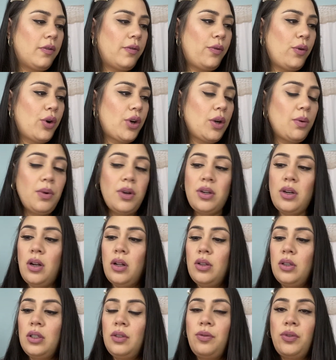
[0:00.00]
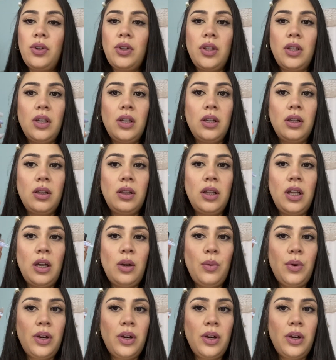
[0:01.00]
$41 for the liquid